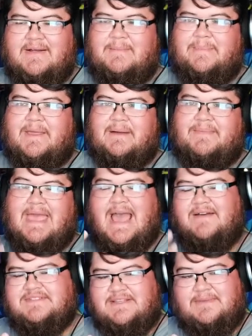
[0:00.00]
Um, they
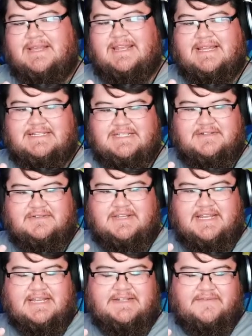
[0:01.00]
have some connection,
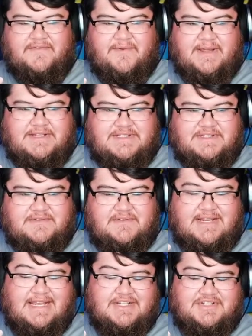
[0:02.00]
connective threads,
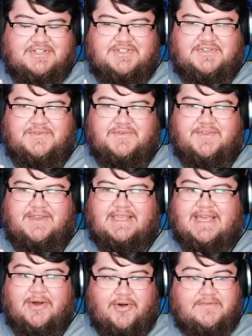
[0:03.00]
connections to
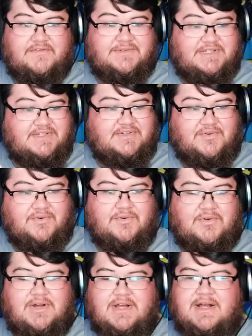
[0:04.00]
the elves, which is
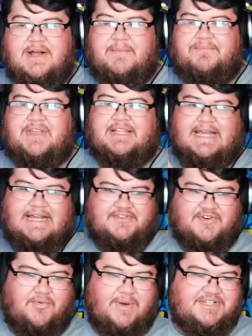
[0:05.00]
cool.
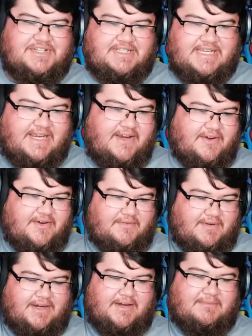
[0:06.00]
Galadriel, while she's here,
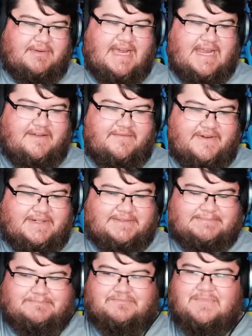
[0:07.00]
um, kind of.
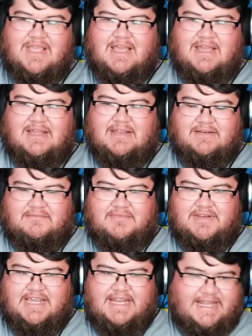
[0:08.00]
Um,
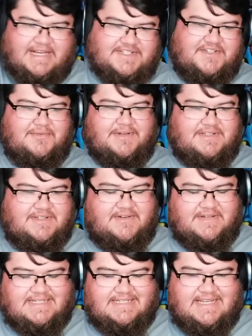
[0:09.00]
connects to in a
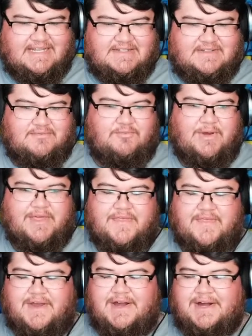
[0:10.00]
certain extent
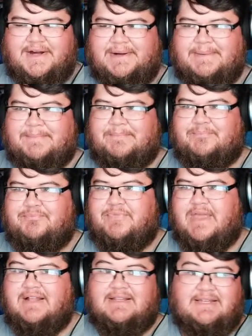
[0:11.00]
with um,
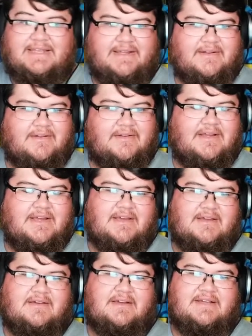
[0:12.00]
Elendil,
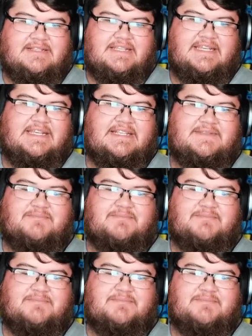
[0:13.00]
because he's